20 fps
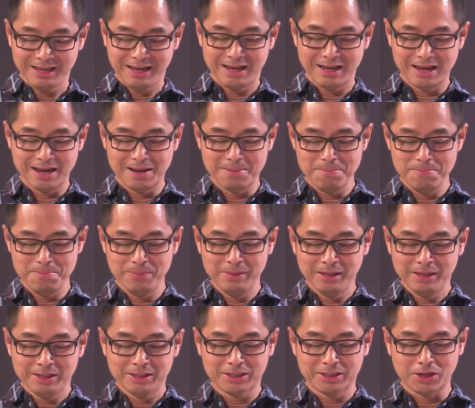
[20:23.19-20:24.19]
Um,
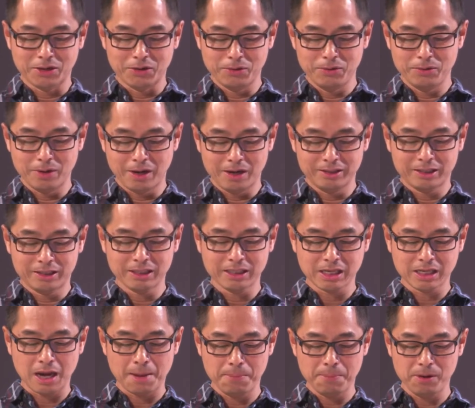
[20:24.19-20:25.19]
so uh, just a
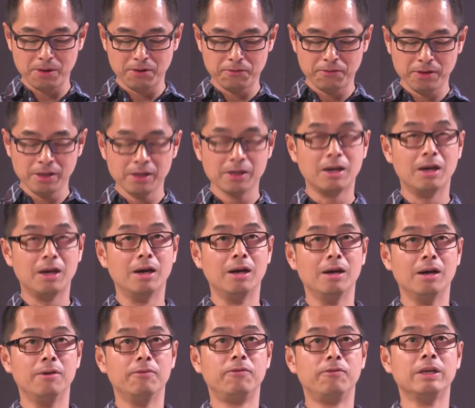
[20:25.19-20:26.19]
couple of
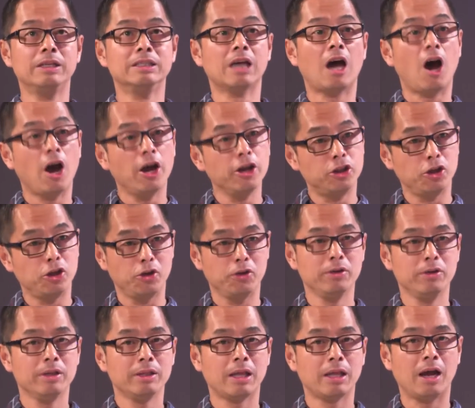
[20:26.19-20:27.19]
uh, things that I do
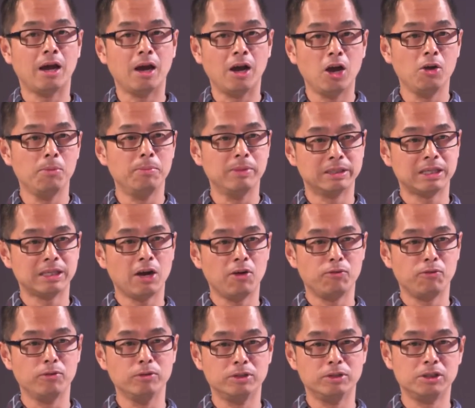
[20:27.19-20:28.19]
that I hope is
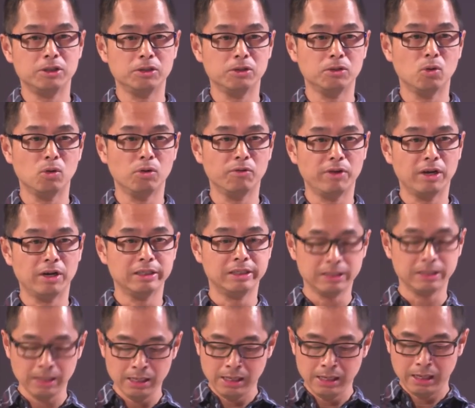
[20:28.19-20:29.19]
helpful to all of us
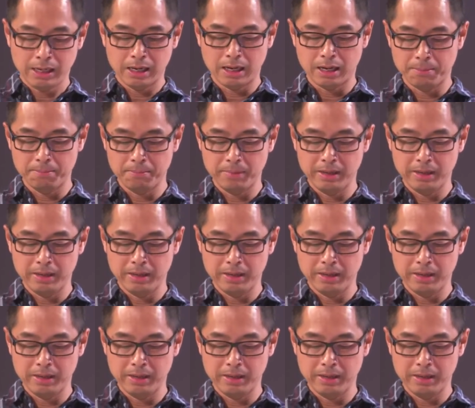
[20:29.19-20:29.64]
um,